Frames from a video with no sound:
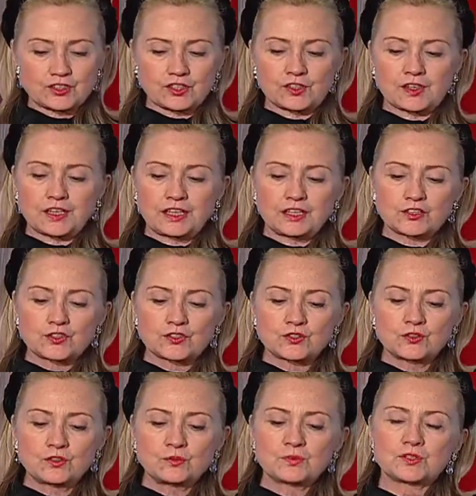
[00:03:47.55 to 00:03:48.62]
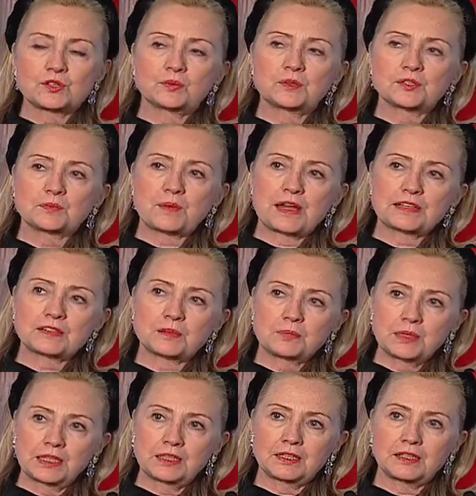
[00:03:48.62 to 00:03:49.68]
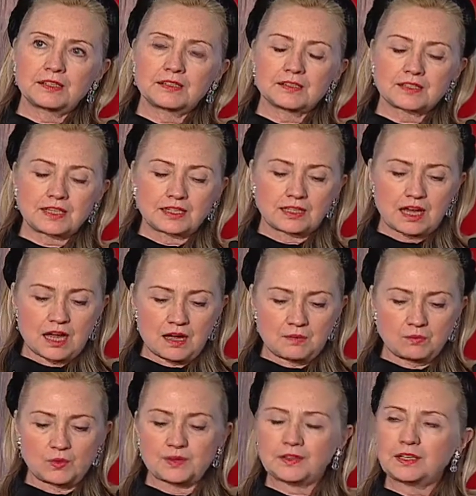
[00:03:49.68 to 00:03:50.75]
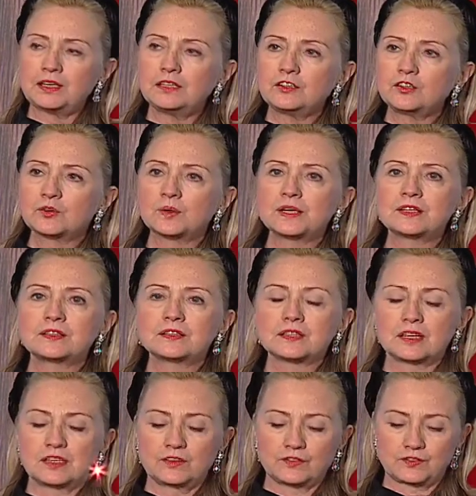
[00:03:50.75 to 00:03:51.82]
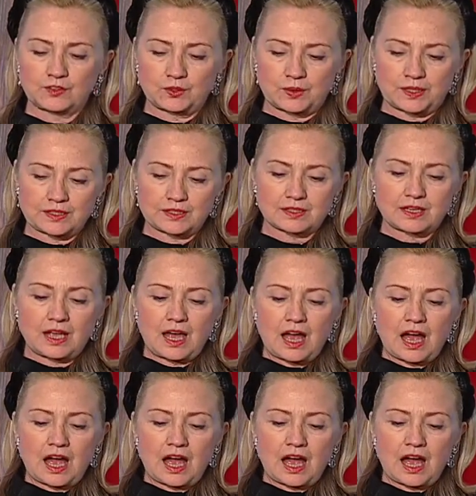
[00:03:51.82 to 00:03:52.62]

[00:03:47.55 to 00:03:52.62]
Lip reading: Turkey assumes the responsibilities that come with increased influence,